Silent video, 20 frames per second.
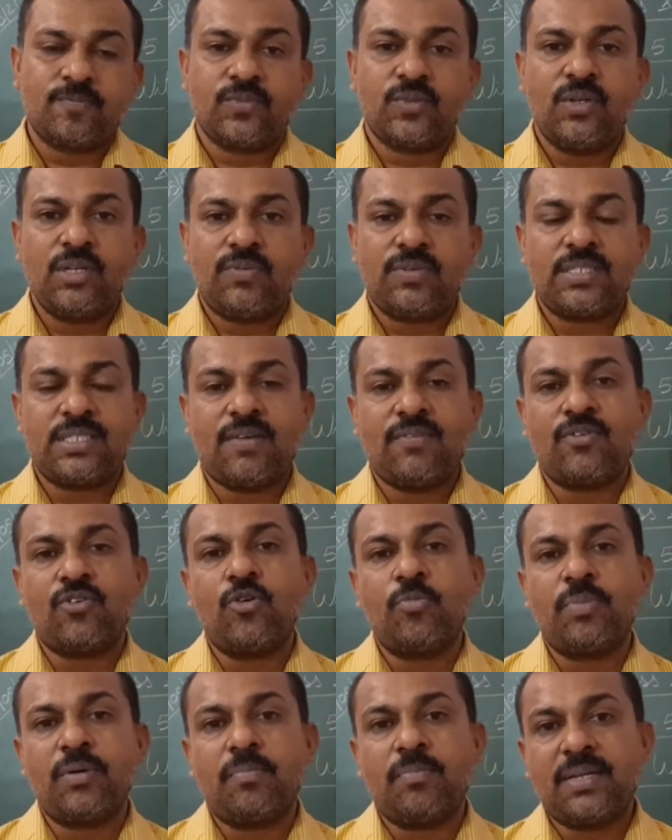No, it was never
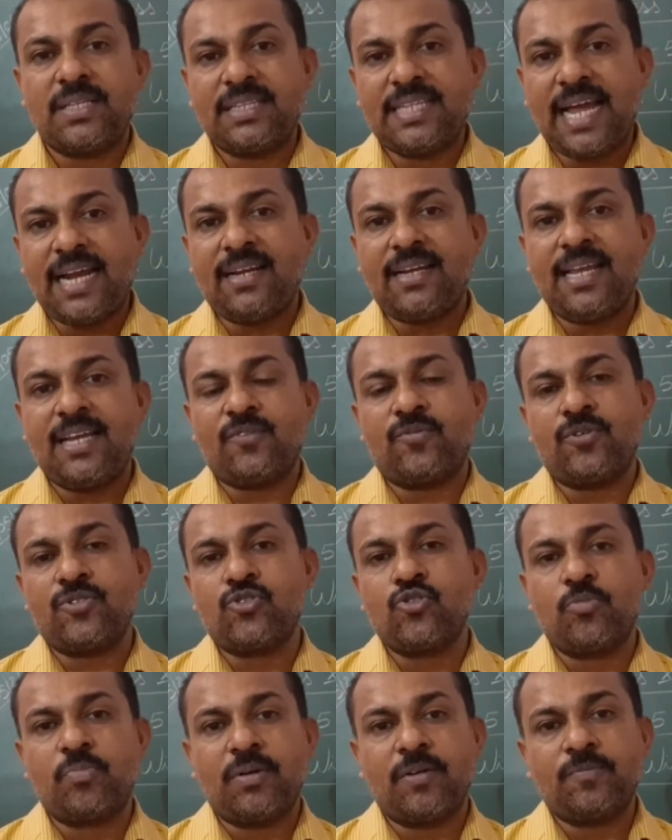open, but that day it
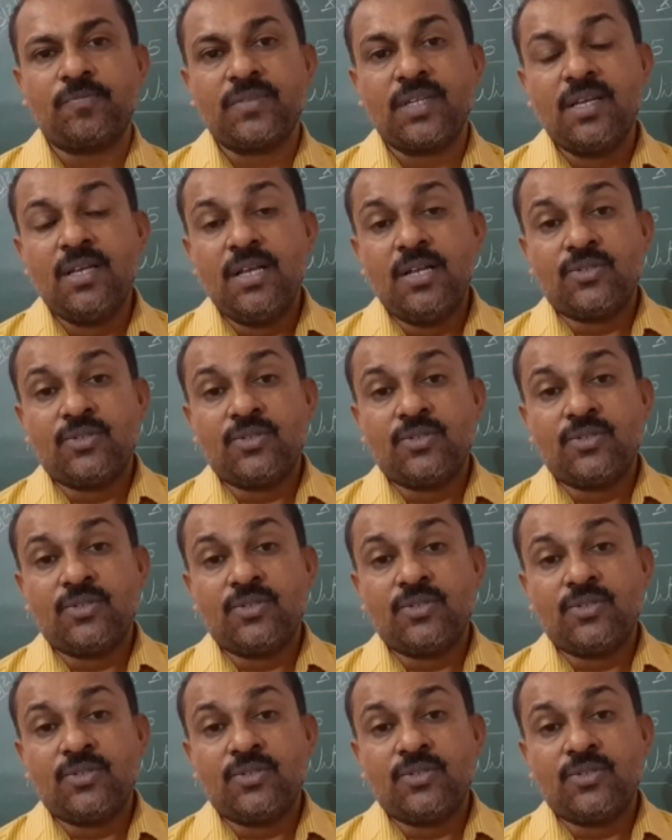was open.